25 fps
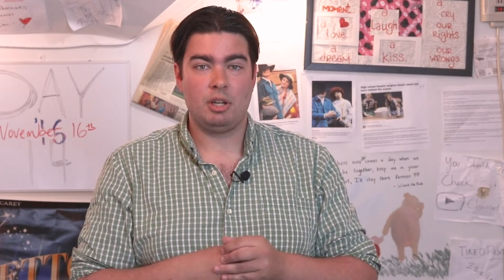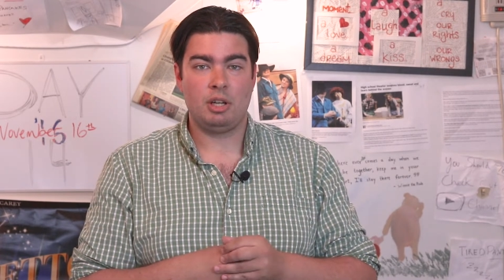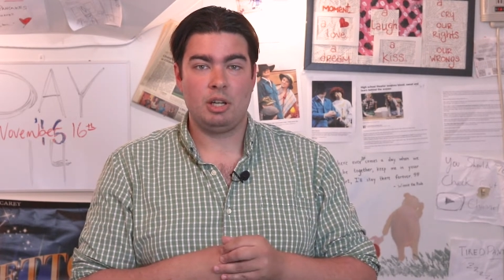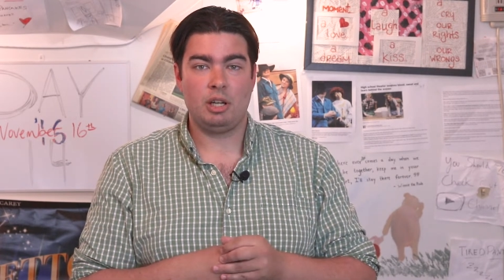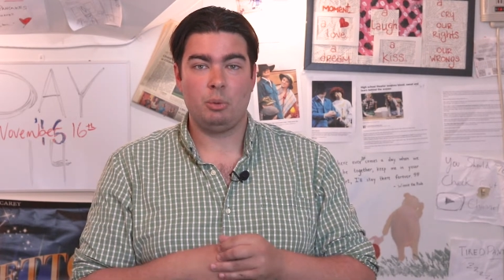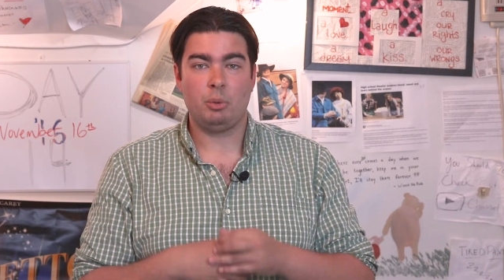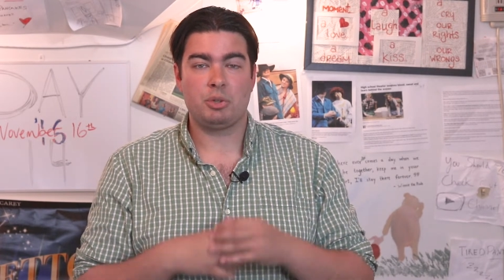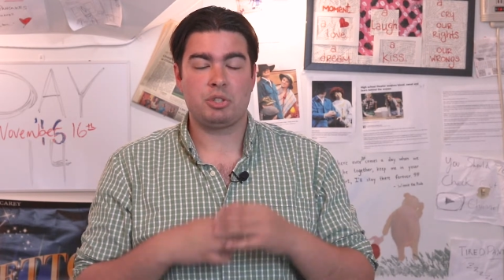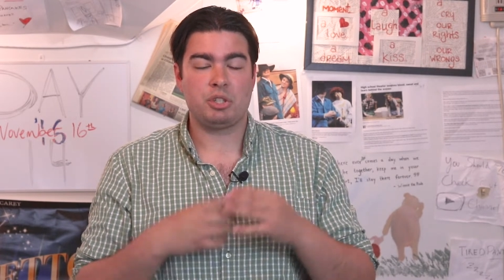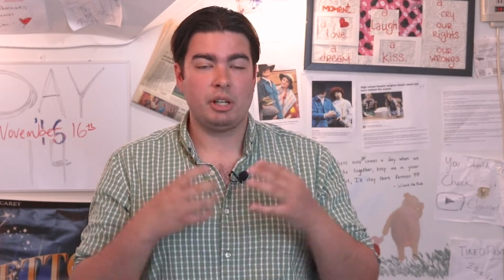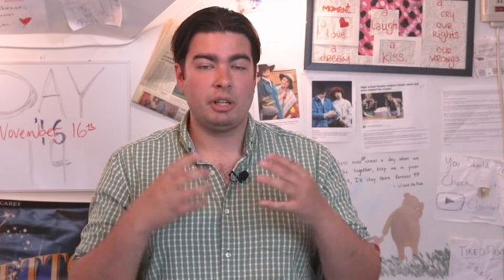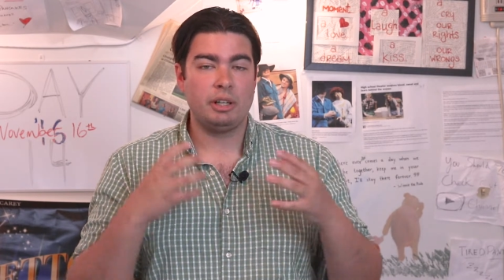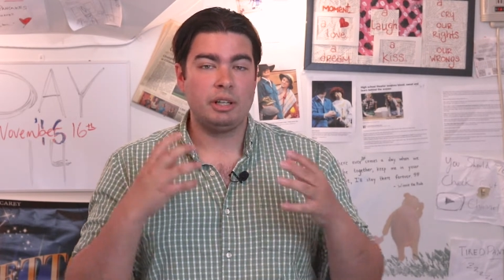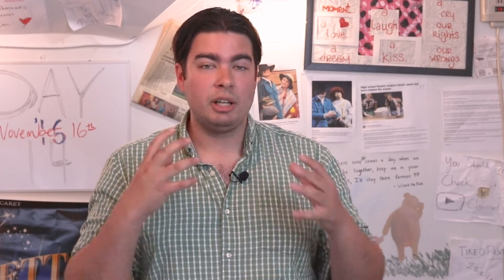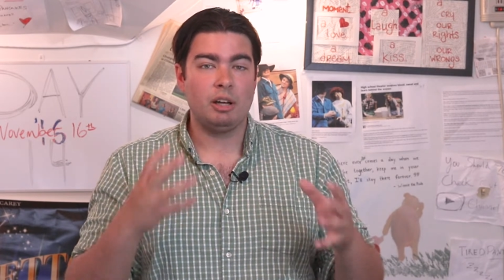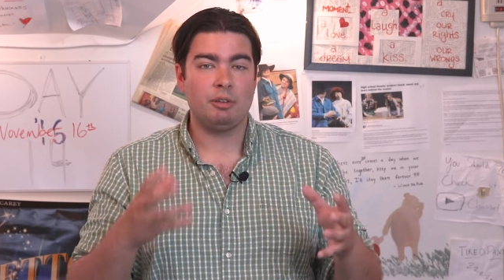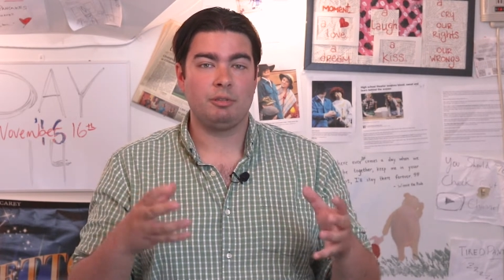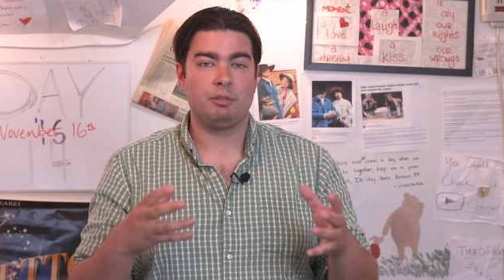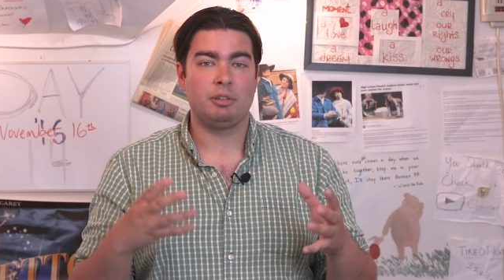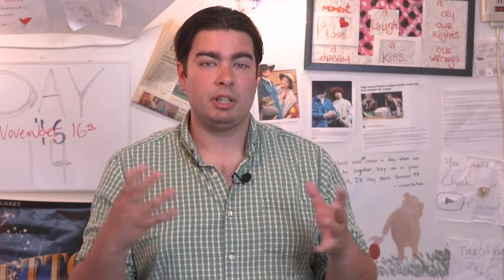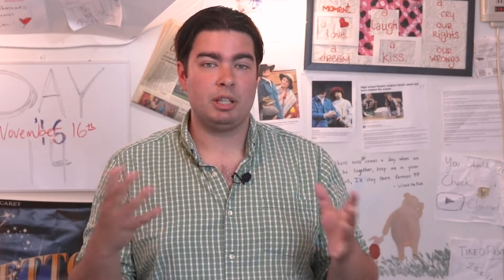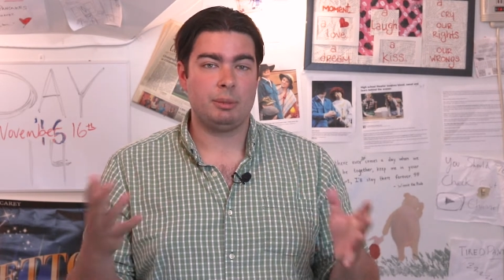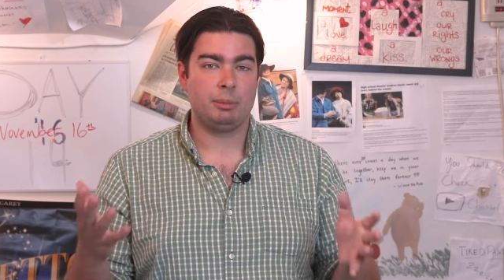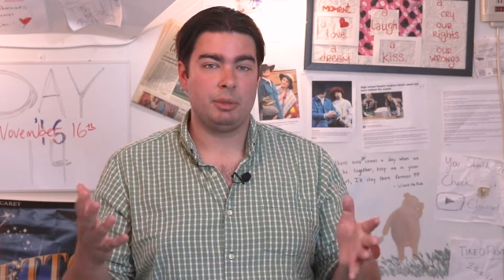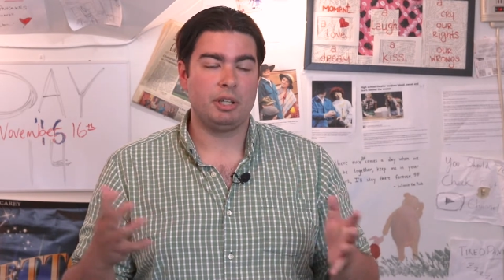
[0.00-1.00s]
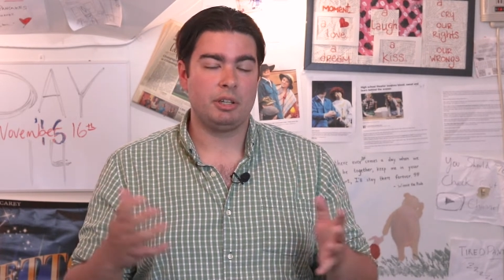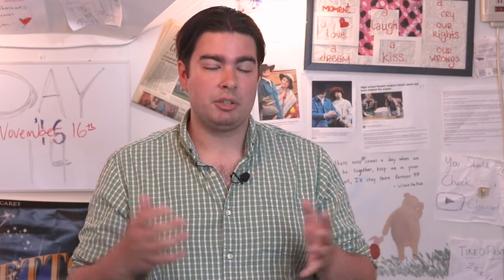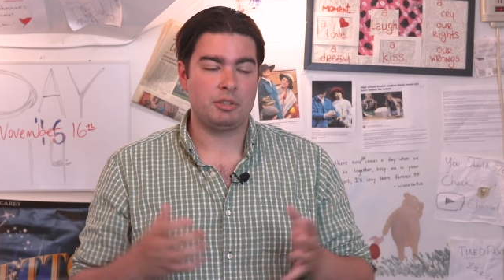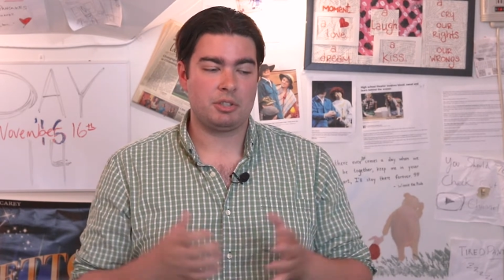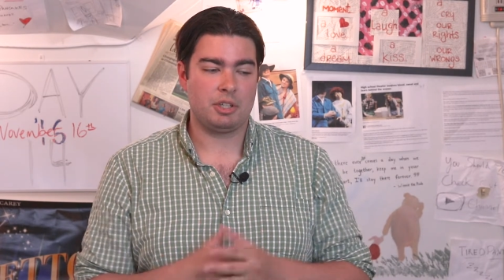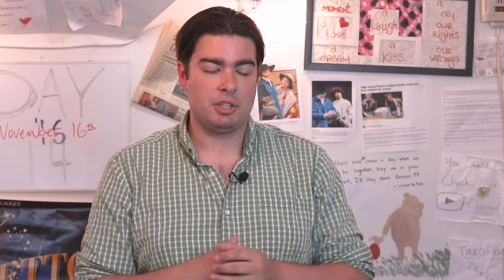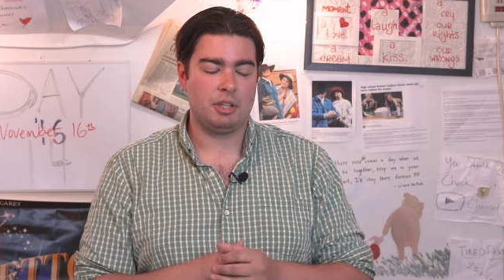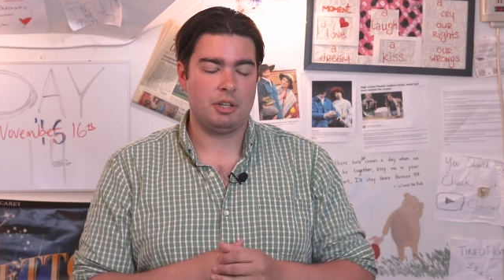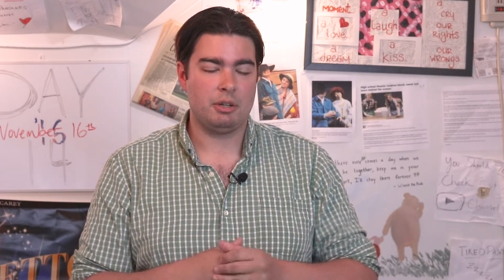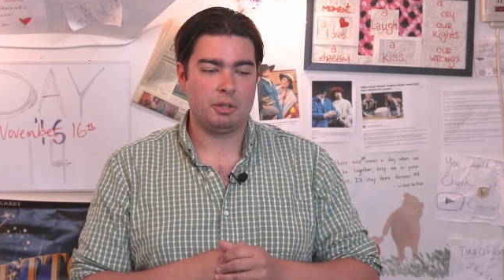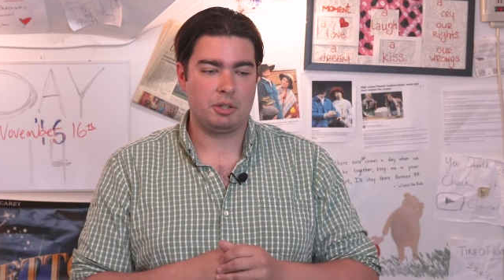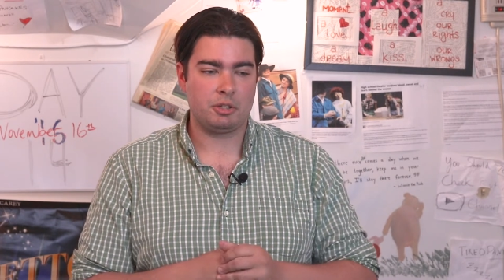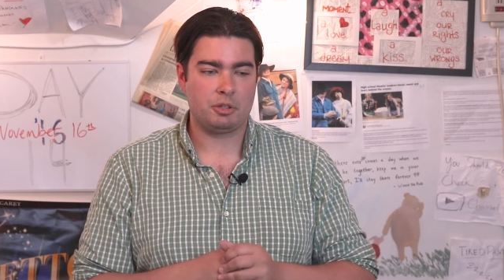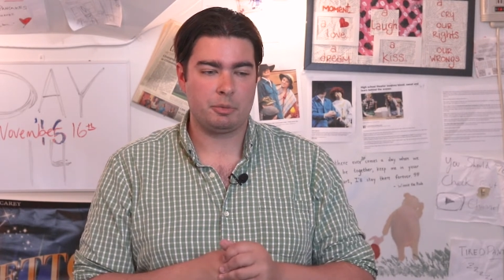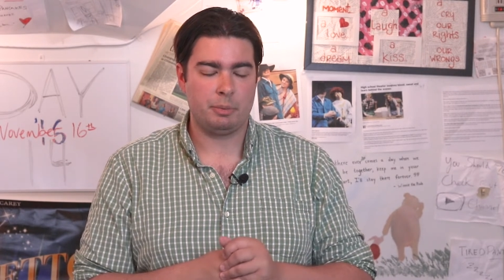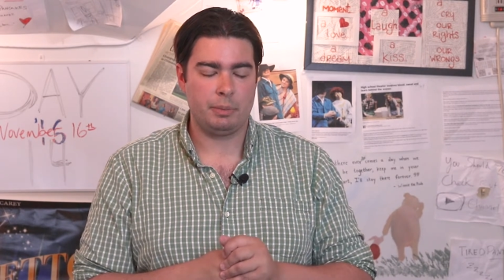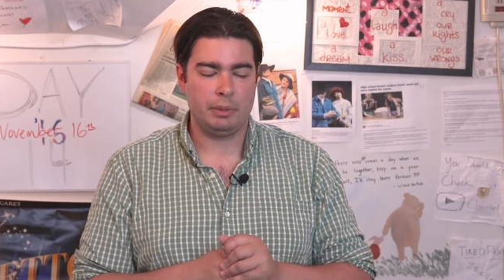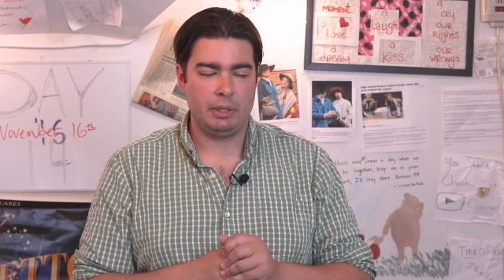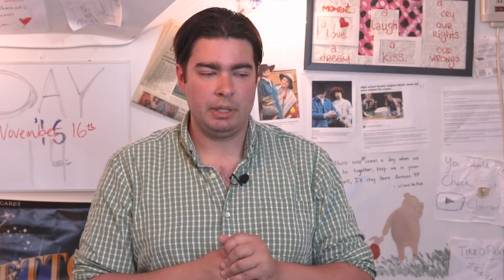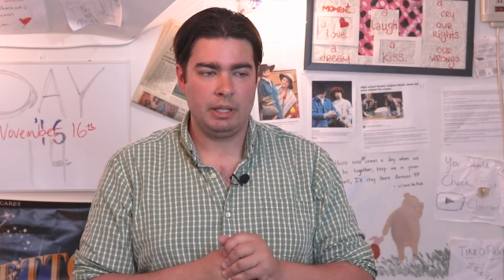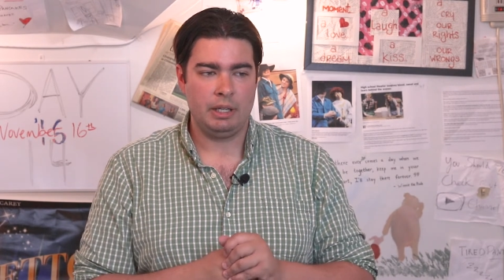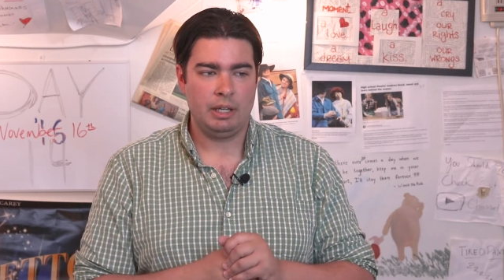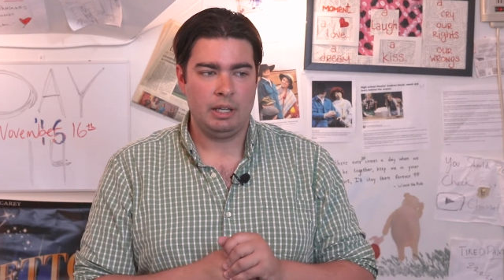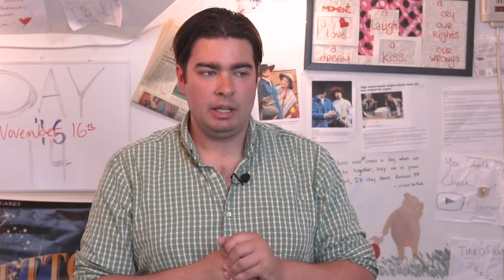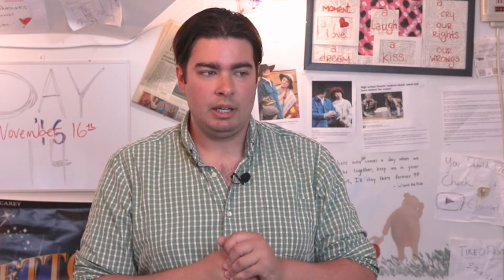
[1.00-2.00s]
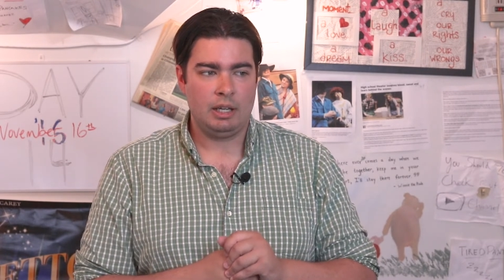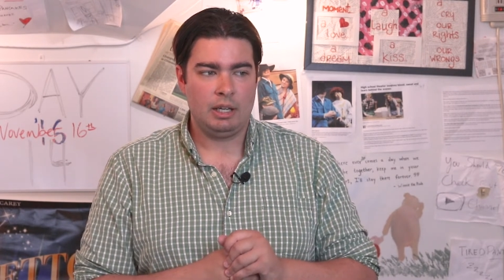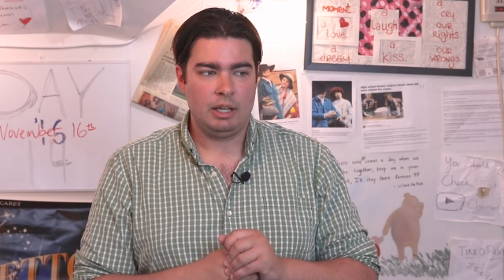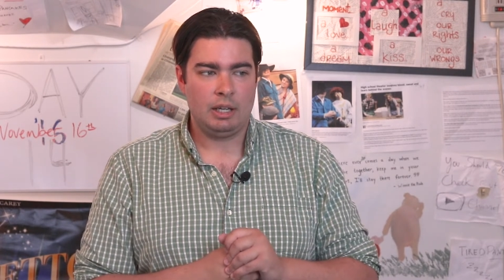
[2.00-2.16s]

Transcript: It wasn't enough for anybody else to notice, but